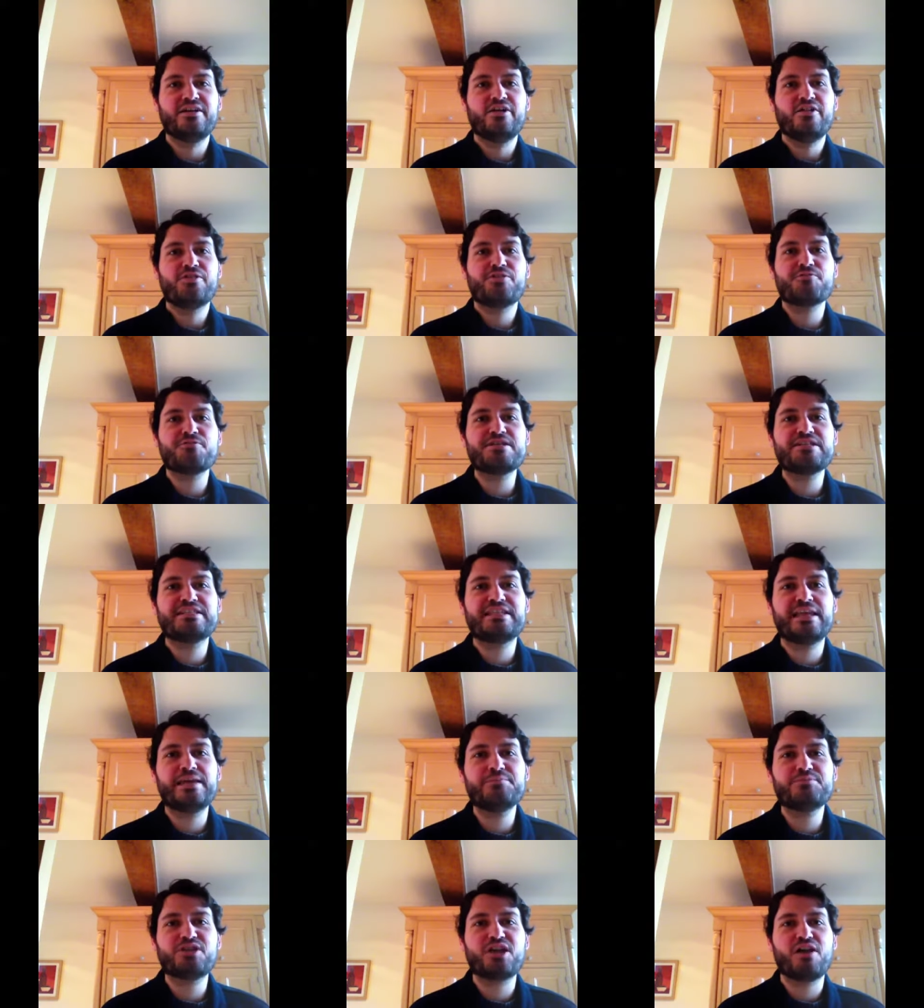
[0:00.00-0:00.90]
Three
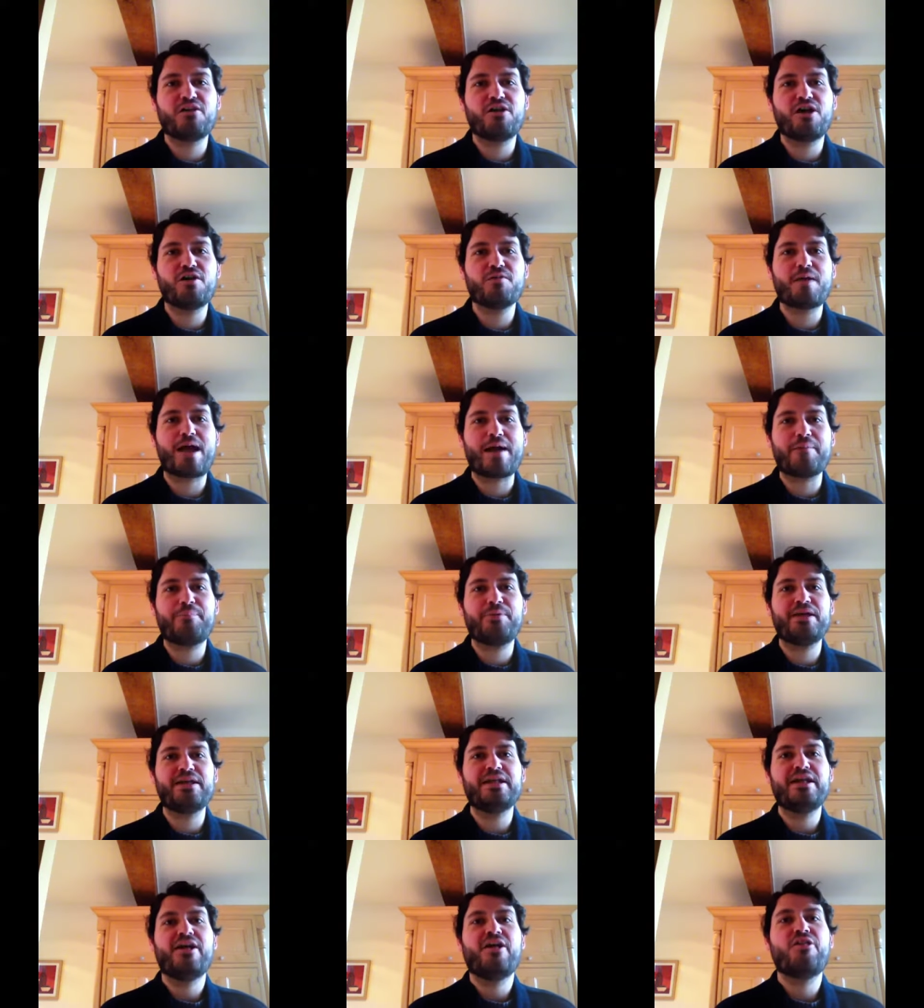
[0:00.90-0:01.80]
teams go home
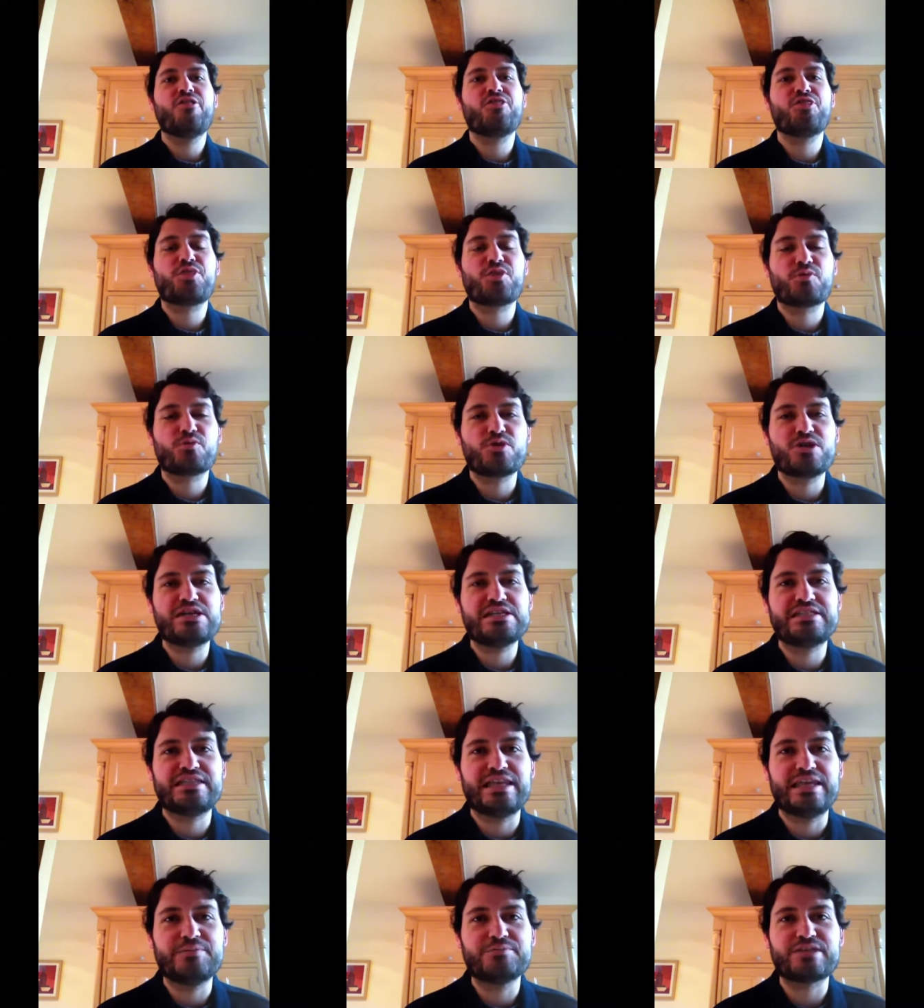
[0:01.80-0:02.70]
happy, three
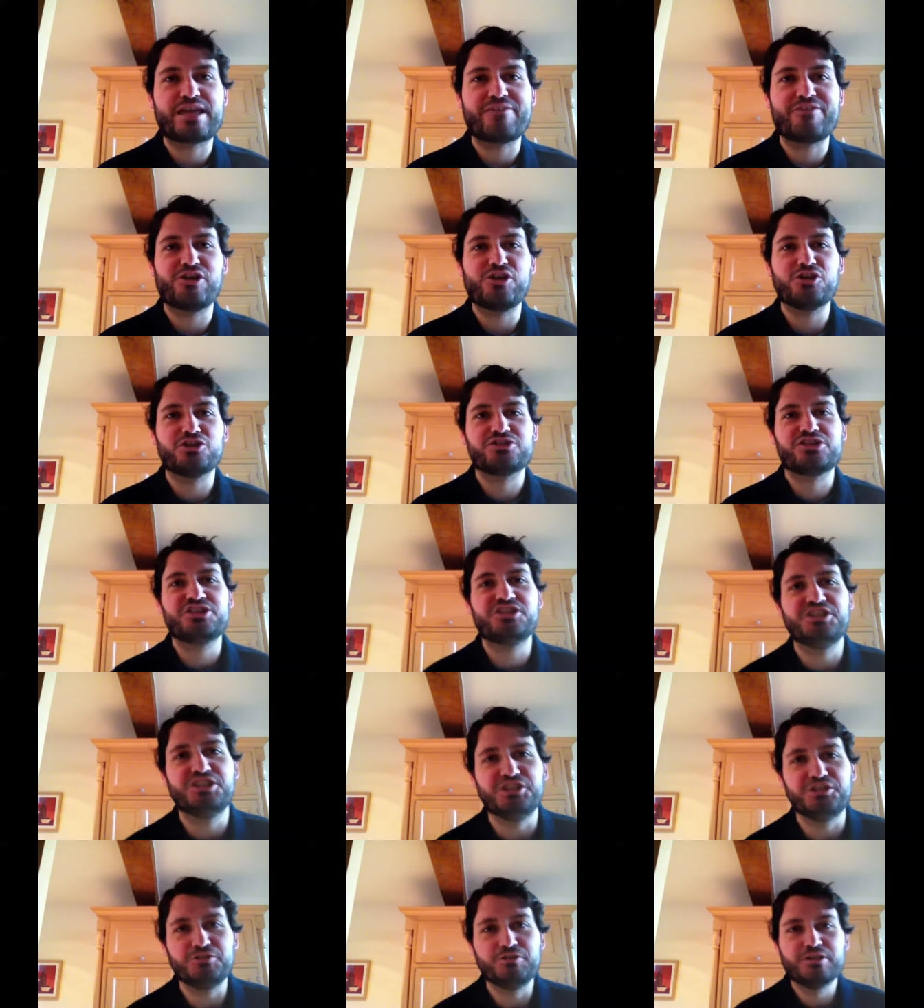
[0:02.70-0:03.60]
teams have a lot to
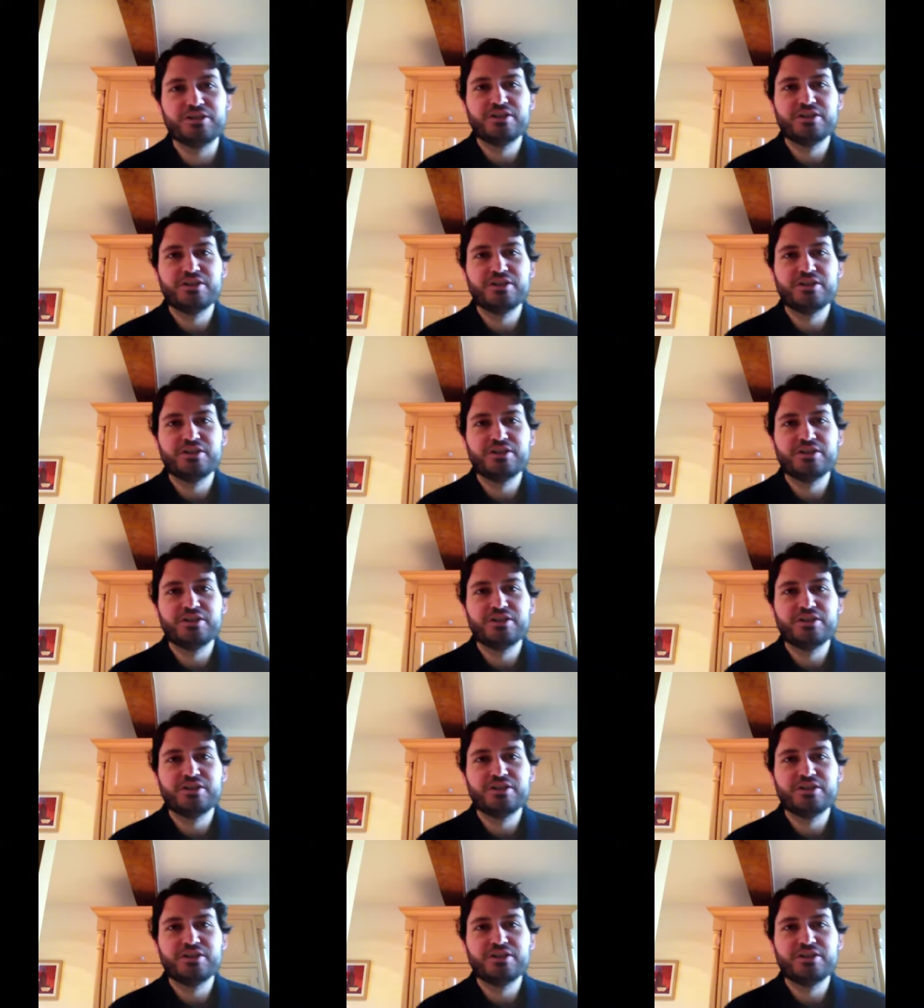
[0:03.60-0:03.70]
do.